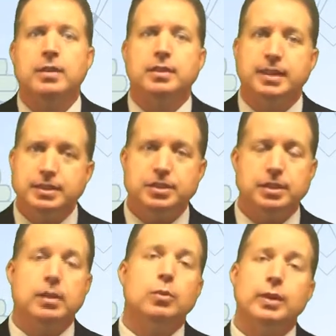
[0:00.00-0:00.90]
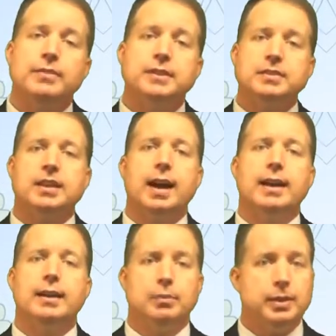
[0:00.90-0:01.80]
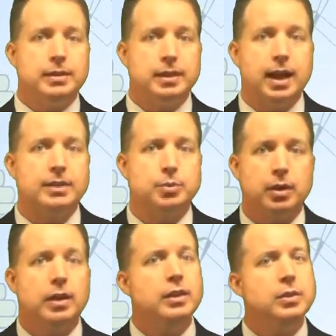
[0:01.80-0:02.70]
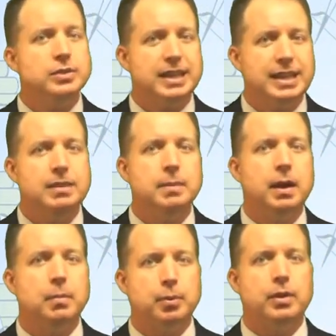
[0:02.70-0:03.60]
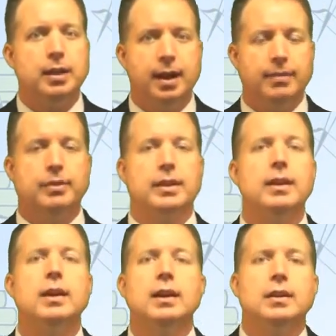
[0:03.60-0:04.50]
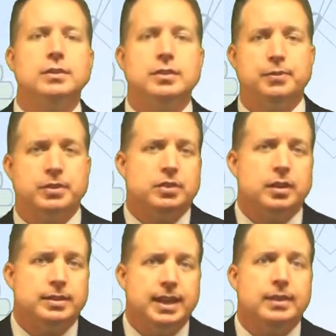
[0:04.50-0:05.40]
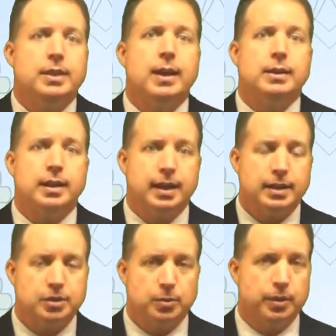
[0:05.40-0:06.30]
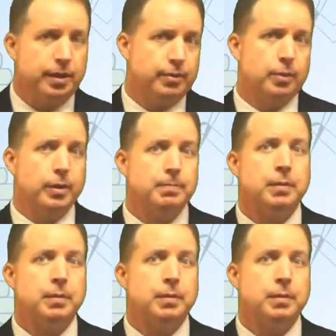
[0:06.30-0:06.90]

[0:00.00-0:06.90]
This year, we've decided at Wheaton Lodge we're going to use email pretty heavily to facilitate that connection with everyone.